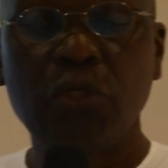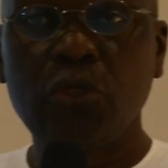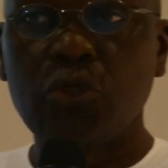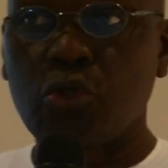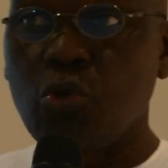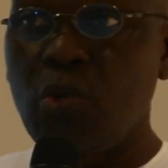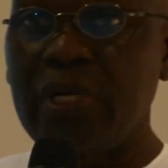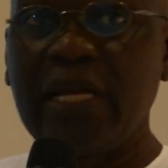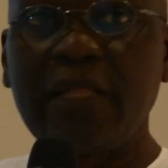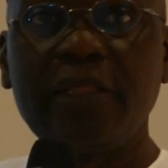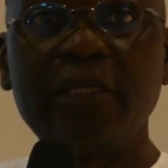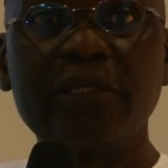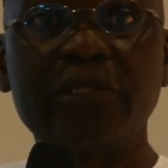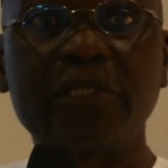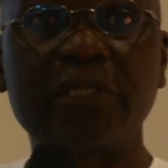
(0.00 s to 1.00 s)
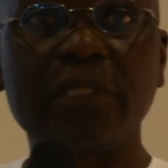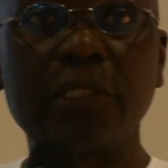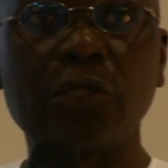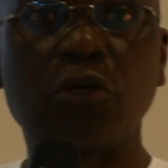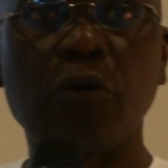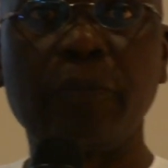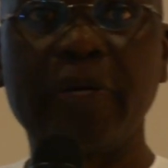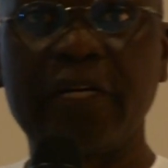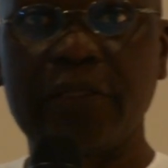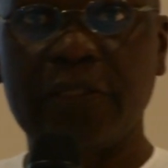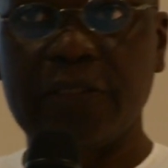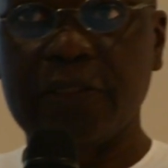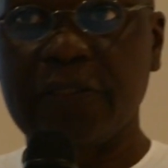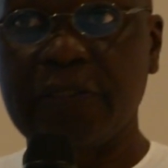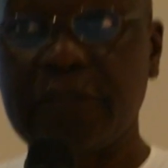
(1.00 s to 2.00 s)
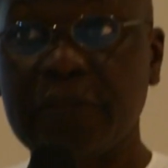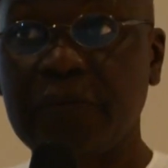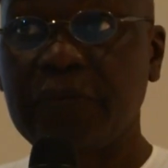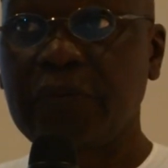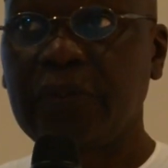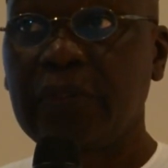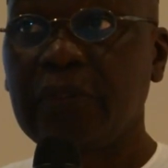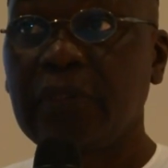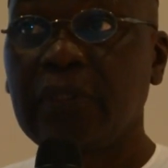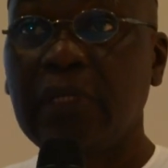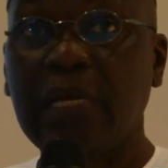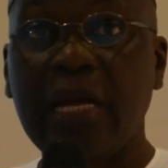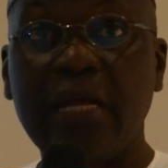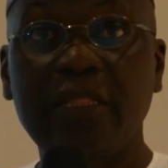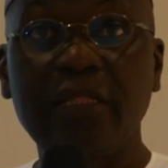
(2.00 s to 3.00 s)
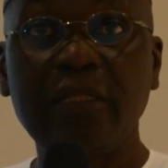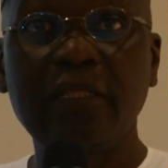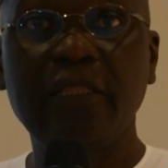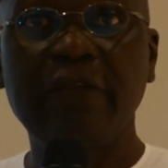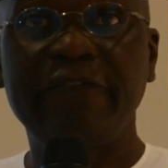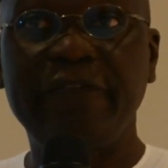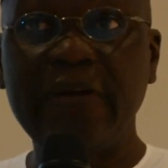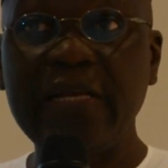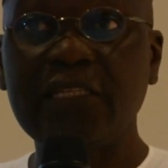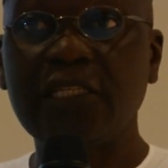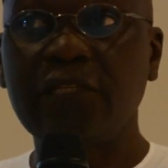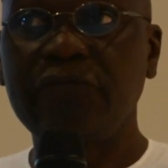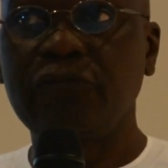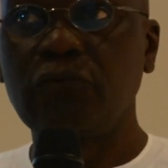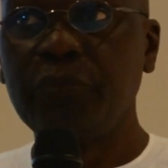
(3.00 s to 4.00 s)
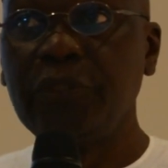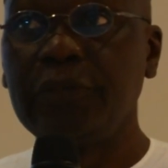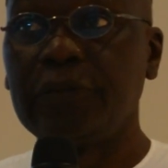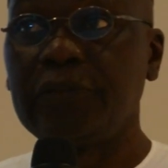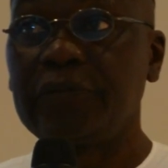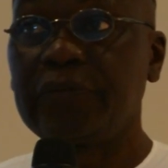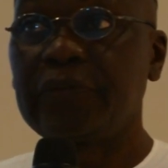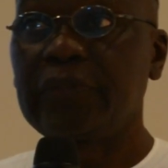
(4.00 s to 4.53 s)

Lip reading: So what are these encumbrances? I think the first for me